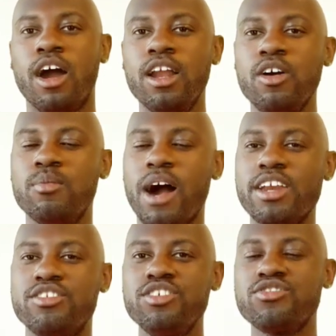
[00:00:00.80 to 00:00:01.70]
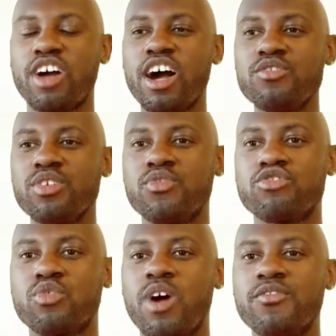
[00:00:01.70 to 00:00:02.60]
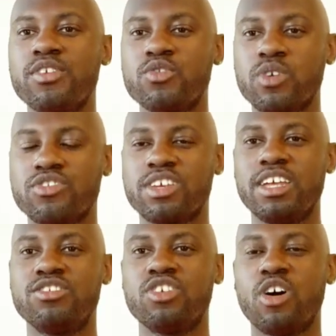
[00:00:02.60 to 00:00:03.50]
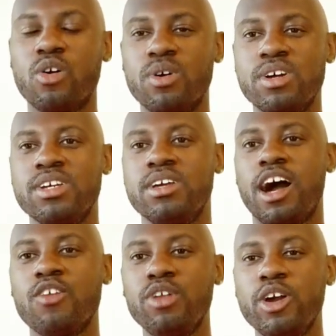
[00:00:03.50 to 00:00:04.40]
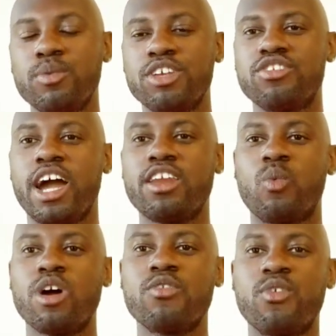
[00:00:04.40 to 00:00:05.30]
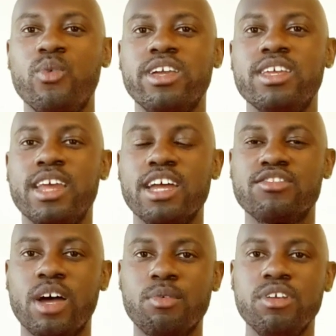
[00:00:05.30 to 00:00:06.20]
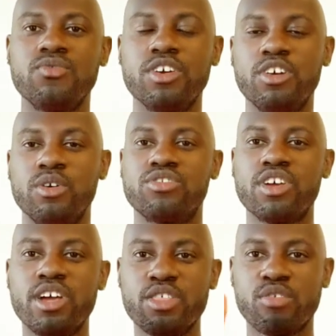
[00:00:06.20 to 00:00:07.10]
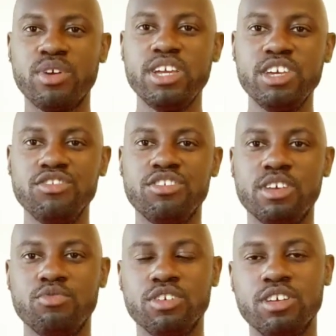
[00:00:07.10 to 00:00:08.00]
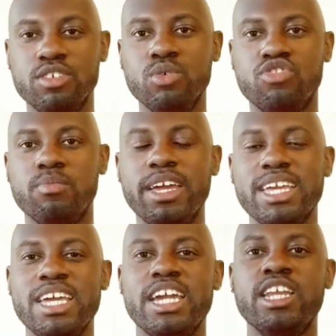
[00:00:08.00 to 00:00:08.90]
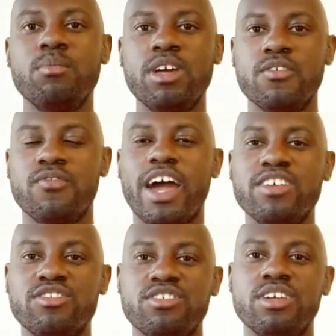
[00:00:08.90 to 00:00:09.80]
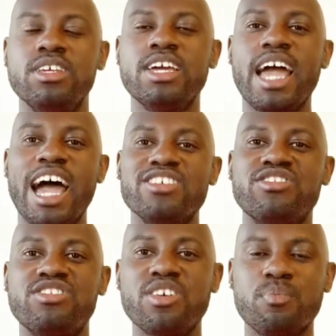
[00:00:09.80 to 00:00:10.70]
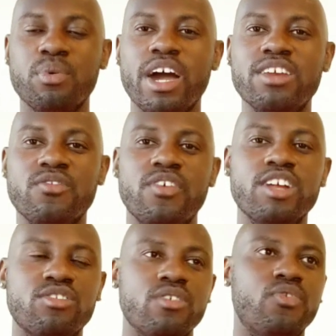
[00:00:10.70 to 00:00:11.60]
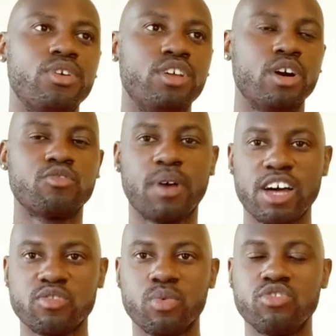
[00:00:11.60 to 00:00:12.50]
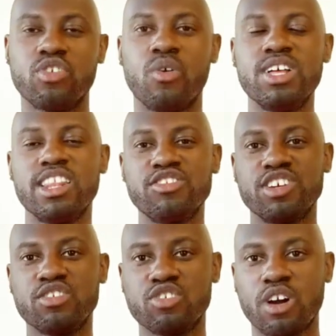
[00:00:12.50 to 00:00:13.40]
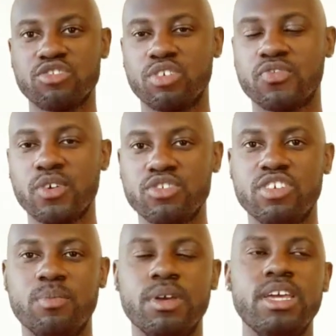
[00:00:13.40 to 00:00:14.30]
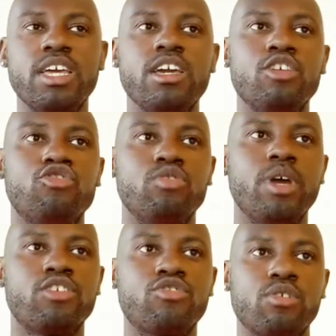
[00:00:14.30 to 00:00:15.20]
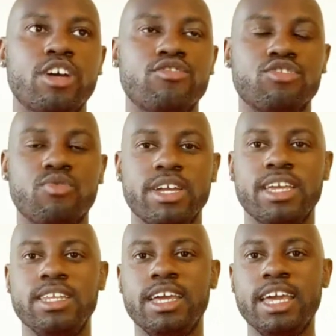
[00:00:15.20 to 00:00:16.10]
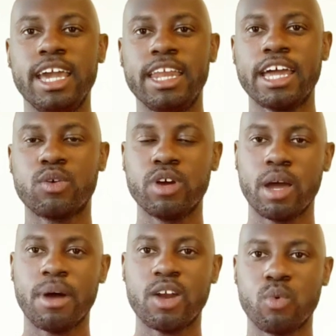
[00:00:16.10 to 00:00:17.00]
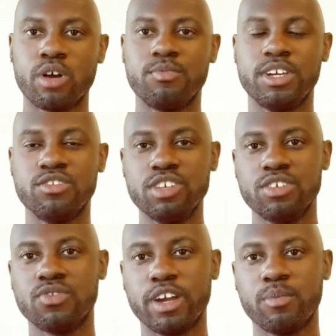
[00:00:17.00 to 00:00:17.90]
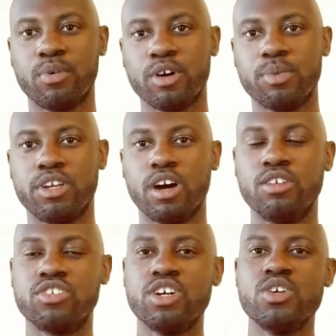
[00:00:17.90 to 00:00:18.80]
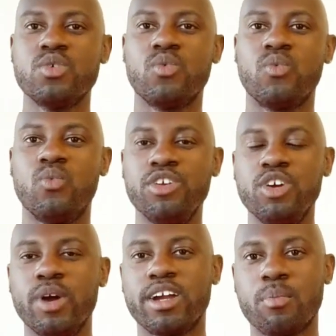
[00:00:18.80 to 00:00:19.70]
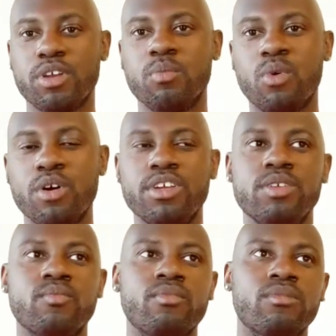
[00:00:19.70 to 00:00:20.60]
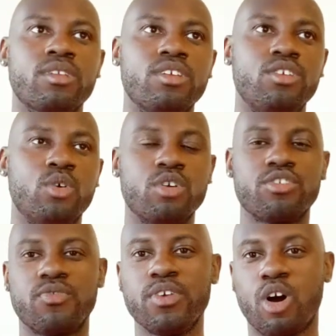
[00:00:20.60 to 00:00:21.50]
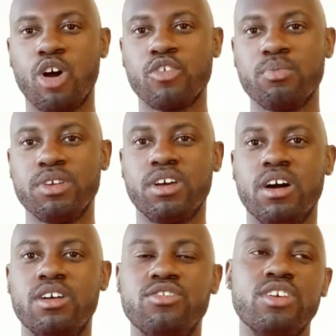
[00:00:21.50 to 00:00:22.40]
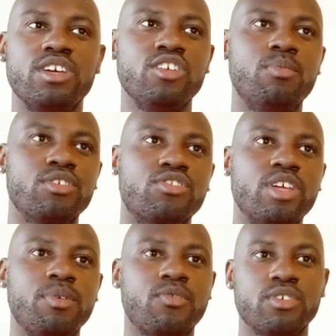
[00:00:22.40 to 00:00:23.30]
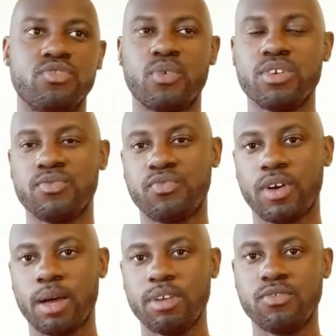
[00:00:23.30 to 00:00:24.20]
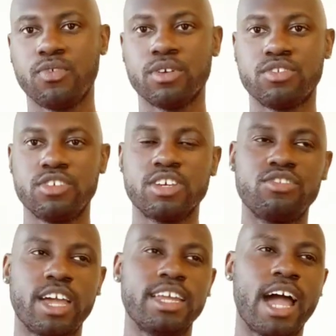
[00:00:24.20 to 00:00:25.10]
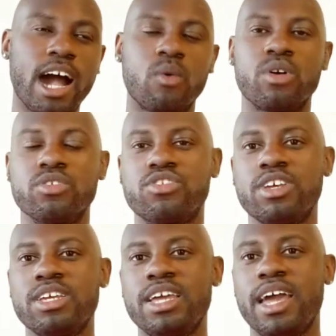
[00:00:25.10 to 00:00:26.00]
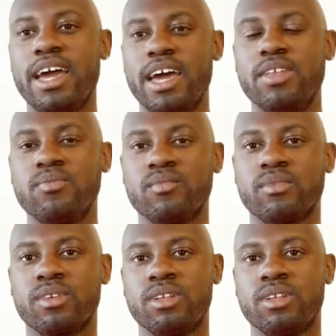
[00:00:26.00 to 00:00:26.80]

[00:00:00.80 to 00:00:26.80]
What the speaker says: All right, hello everybody. This is Andre from Jawan Fitness once again. So I really hope that you had a wonderful weekend. Now the topic of this video is 3 easy tips you can use to make intermittent fasting as simple and effective for you as possible. So let's get this started. So the first tip is to make sure that you're drinking an adequate amount of water, because this is very important, because when you wake up in the morning, you're going to feel hungry because you've been sleeping for 6 to 8 hours, and